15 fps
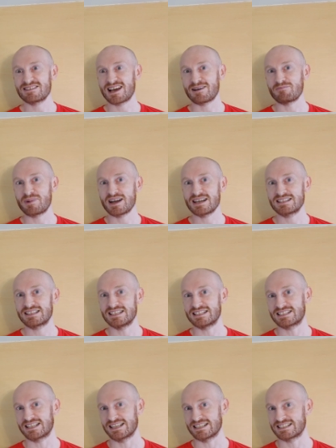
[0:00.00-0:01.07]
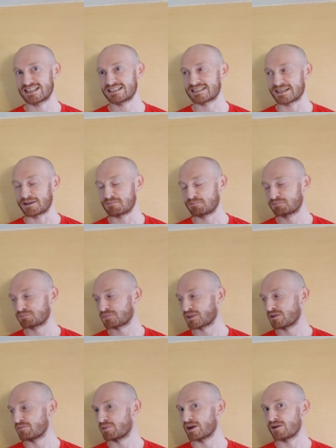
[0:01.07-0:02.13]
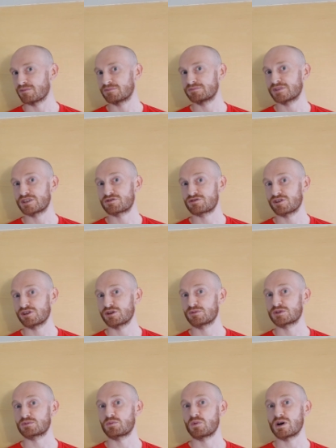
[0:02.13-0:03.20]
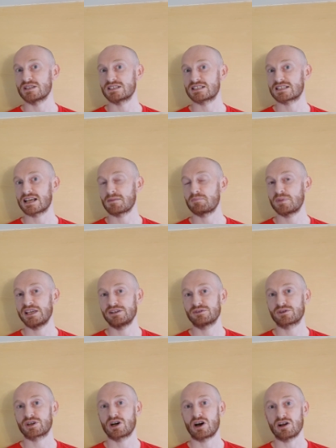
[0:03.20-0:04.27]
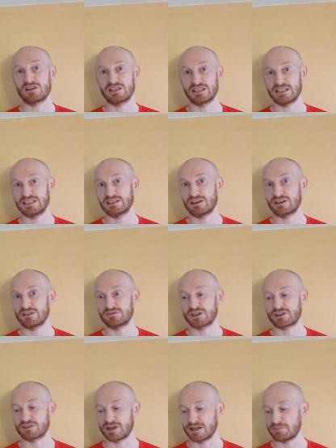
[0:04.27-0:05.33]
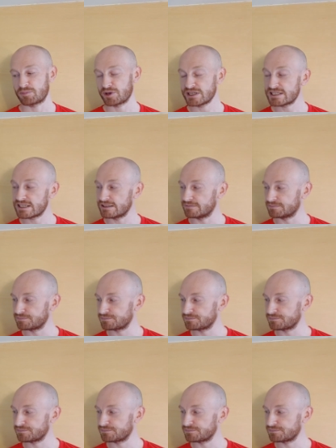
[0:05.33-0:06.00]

that bad these days, does it? But Australia was once a penal colony of Great Britain.